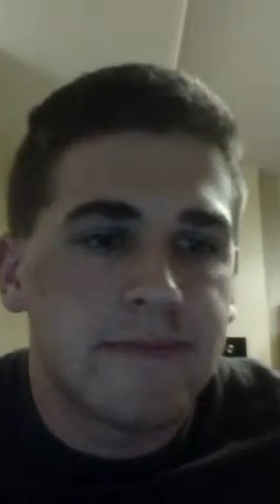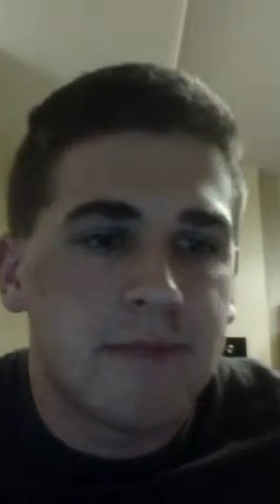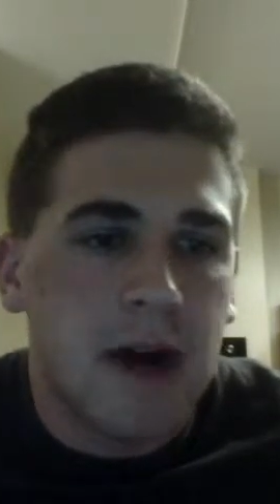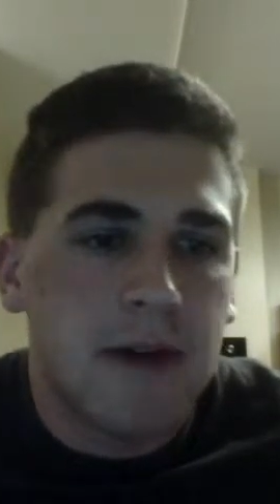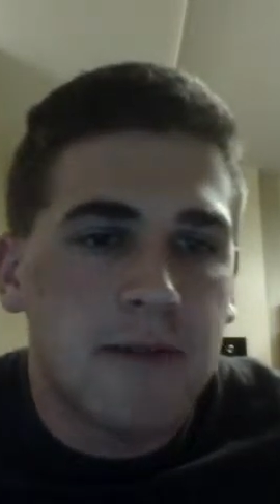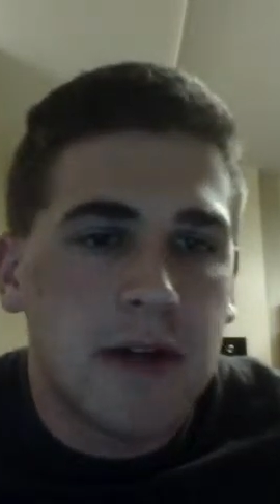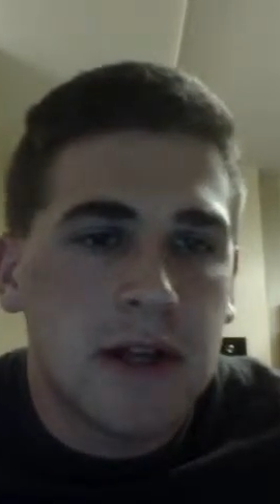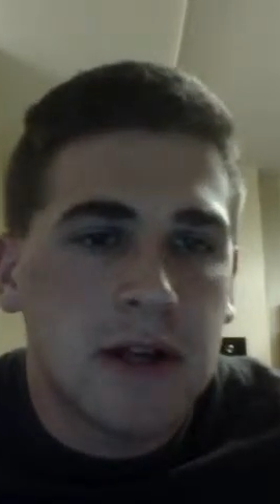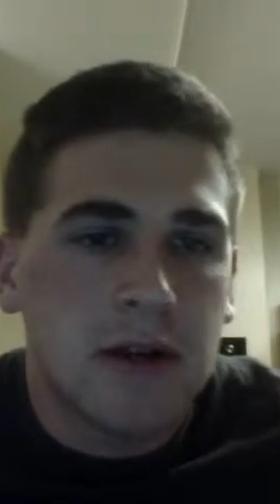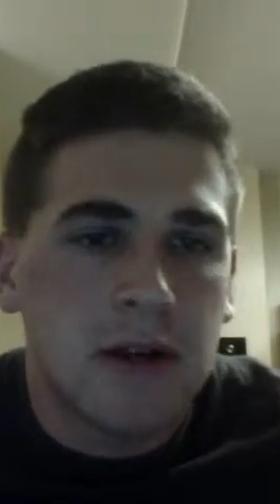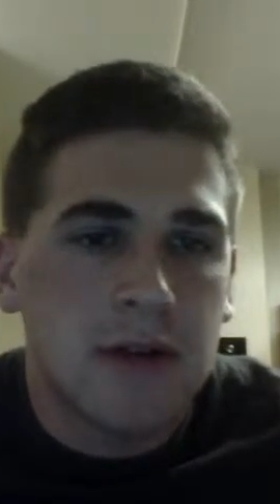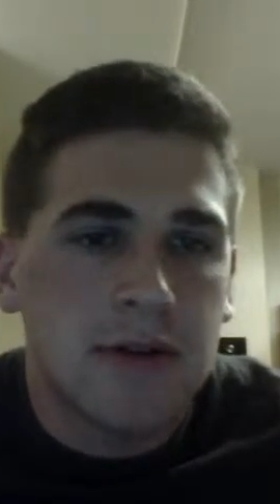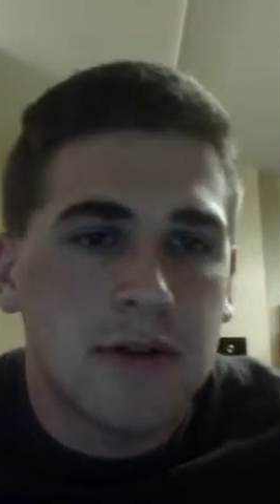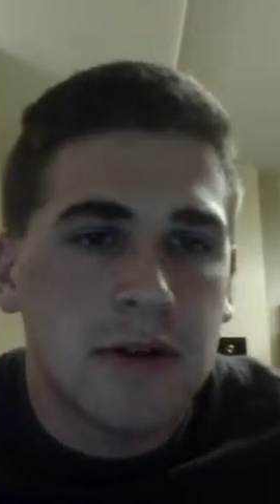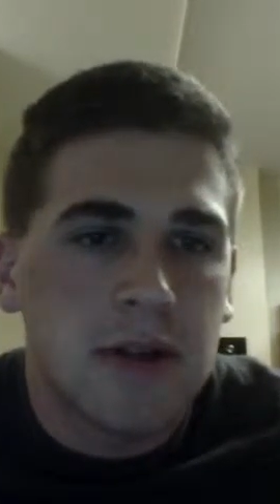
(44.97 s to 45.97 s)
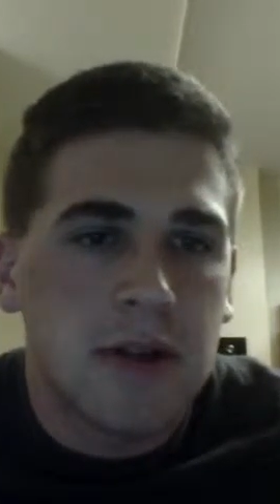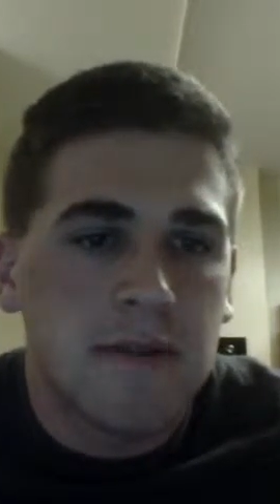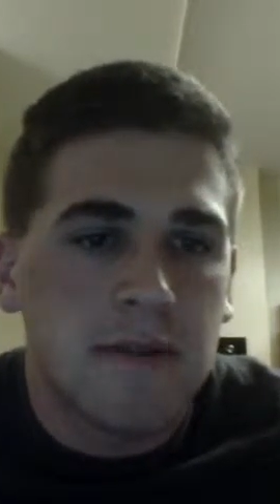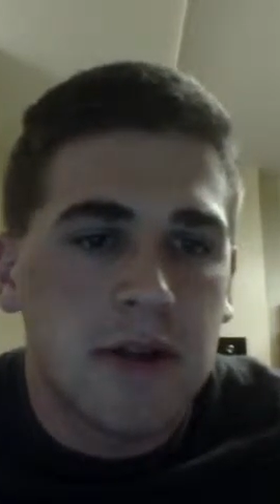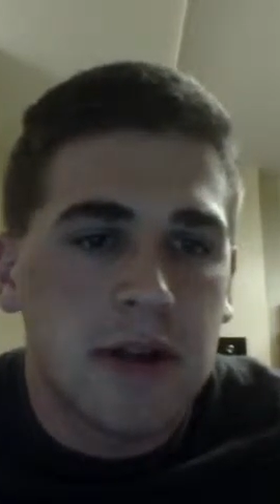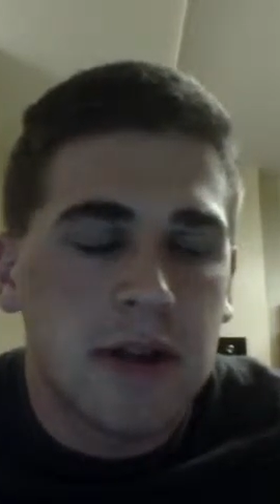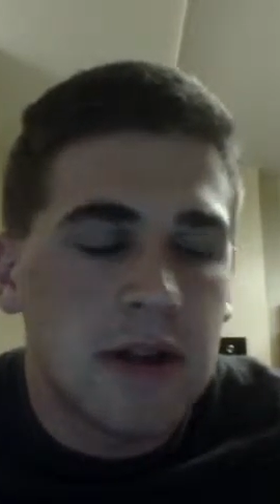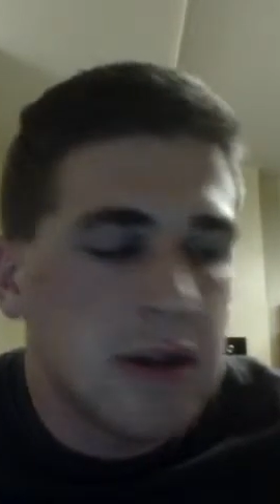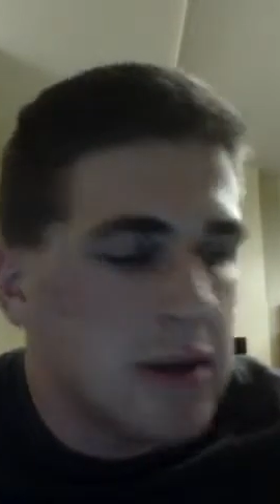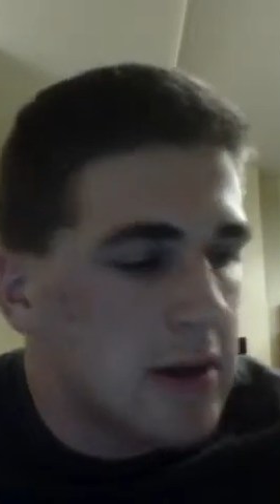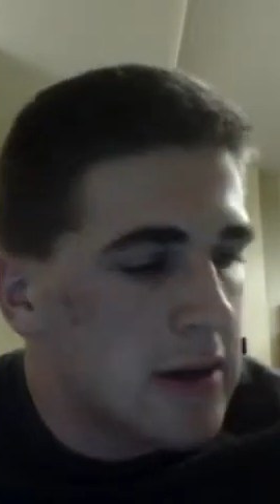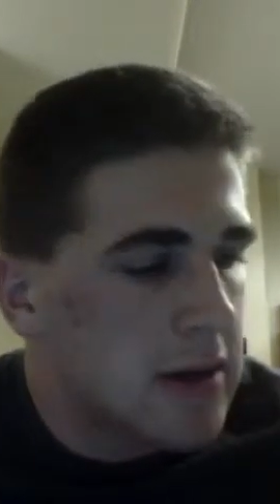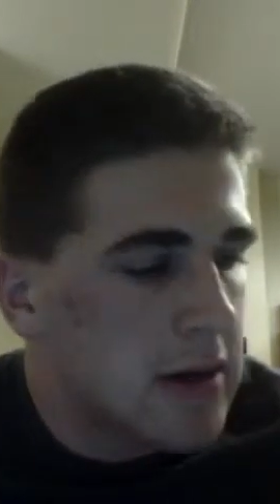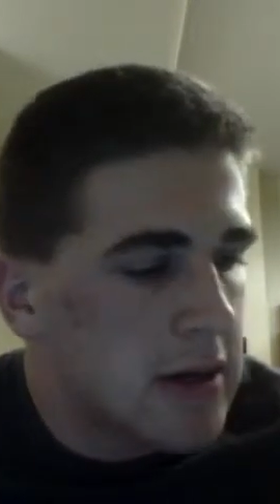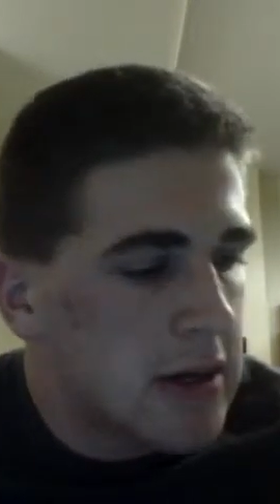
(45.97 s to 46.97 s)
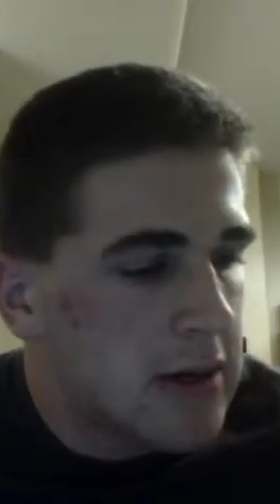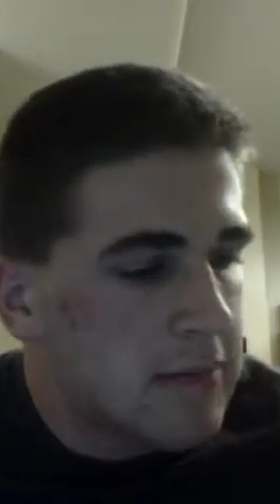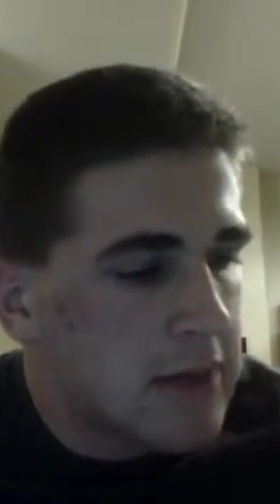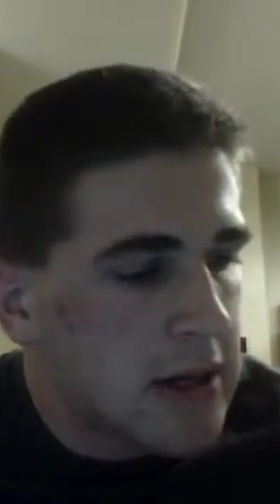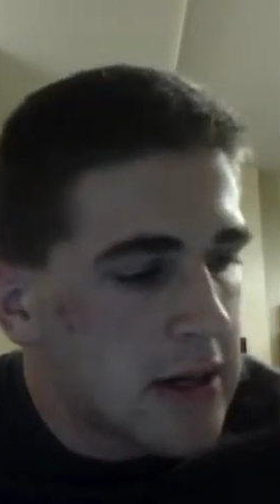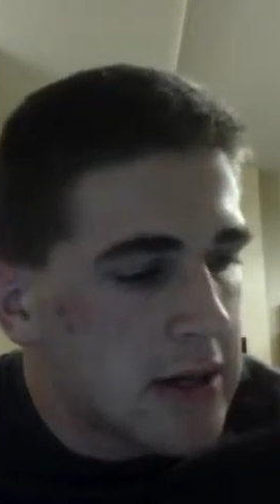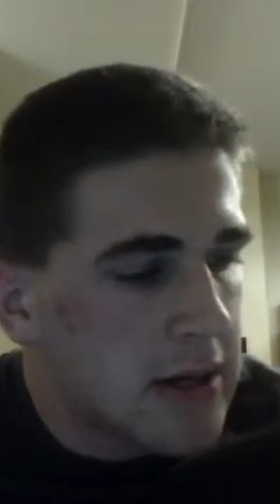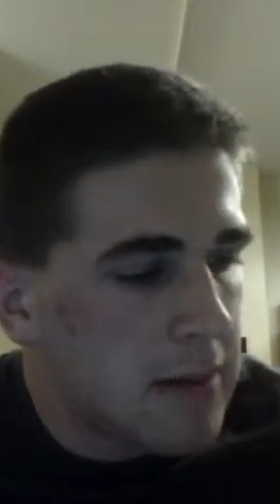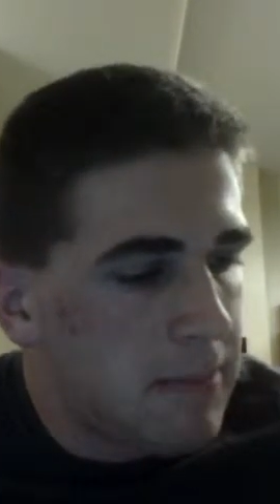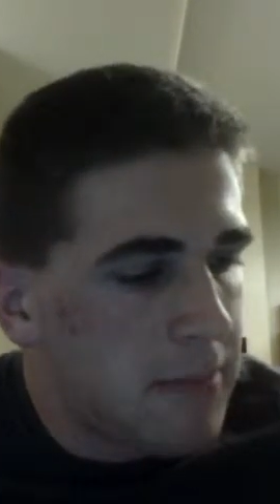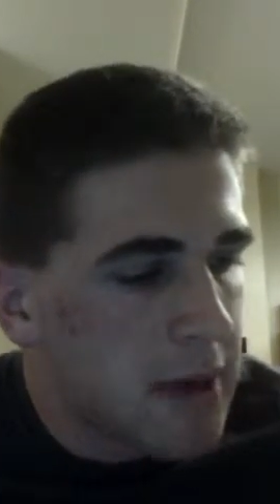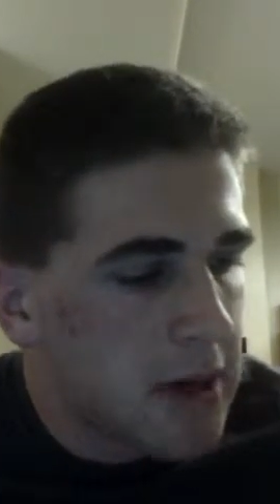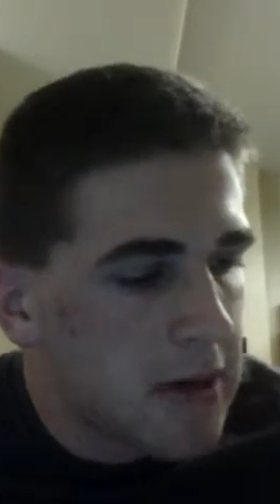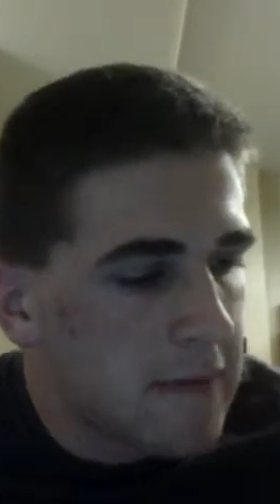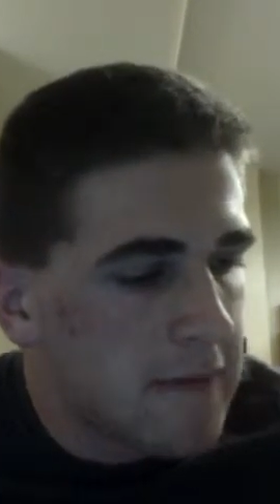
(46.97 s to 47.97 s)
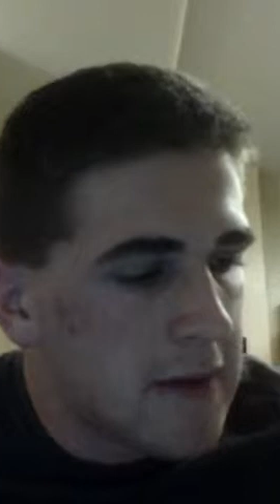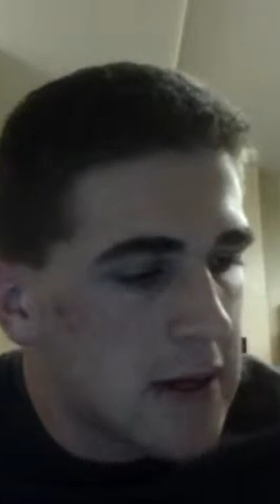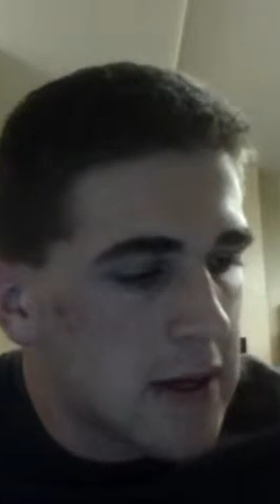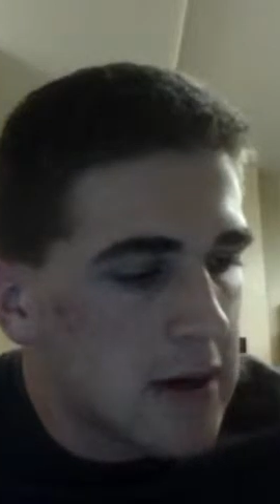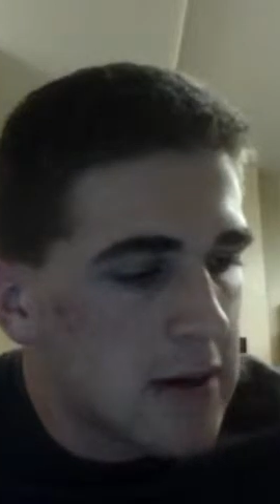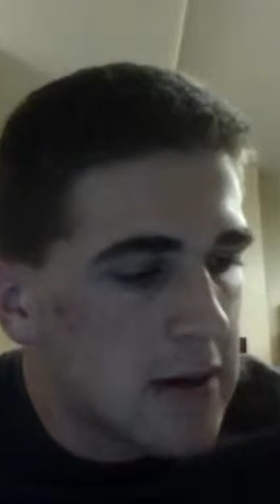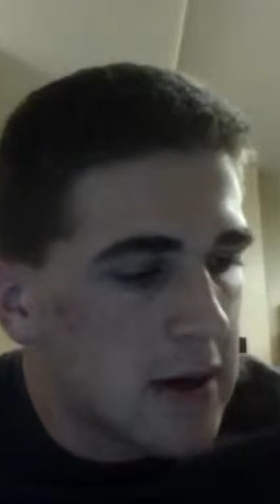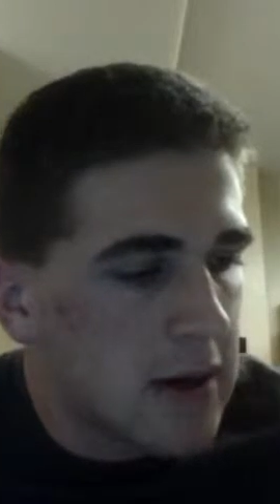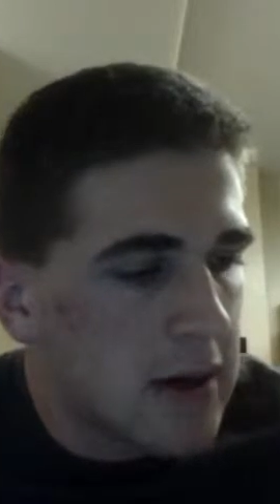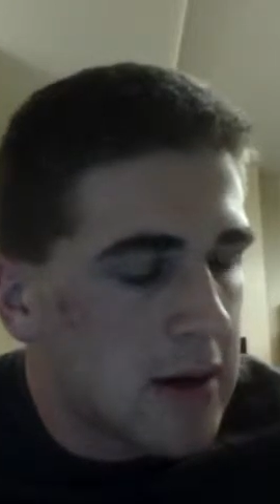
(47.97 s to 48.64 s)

obvious cultural differences, he makes a perfect